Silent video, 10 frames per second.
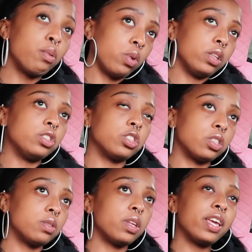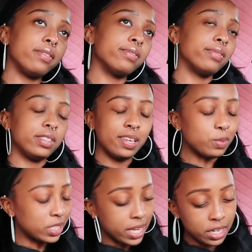he really just it
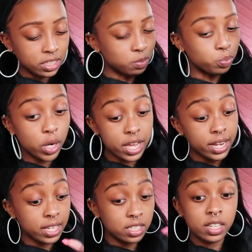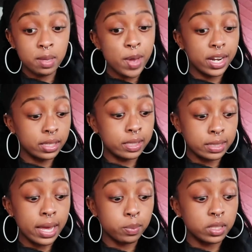was edits, but he made it look
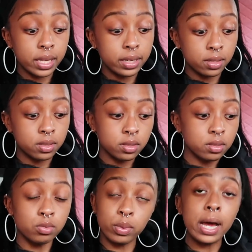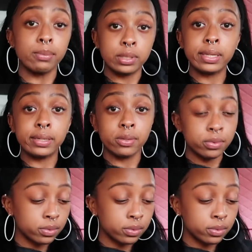tight with edits. What I'm saying.